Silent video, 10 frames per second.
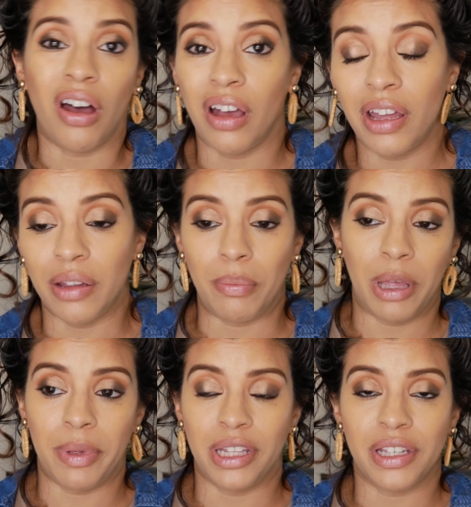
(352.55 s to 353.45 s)
odd and
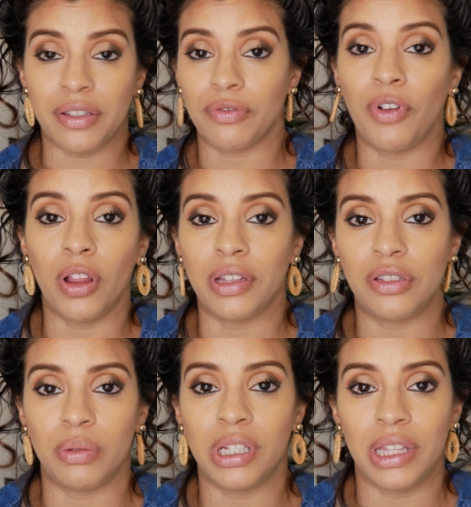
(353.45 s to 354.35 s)
maybe doesn't fall
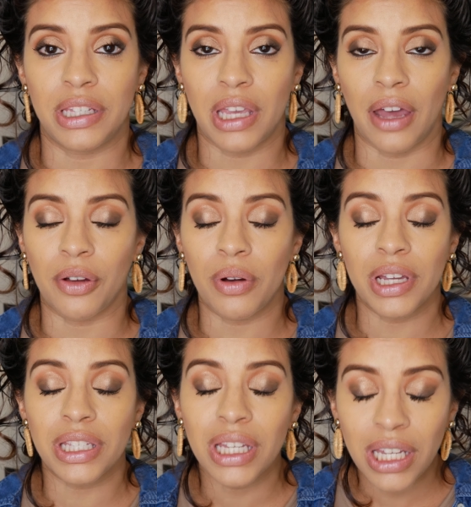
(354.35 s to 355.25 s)
into one of these
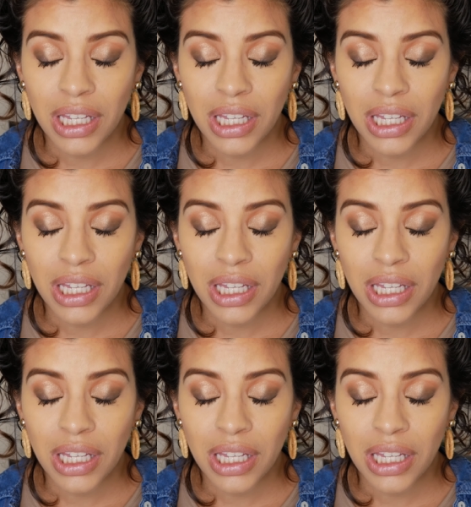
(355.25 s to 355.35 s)
categories,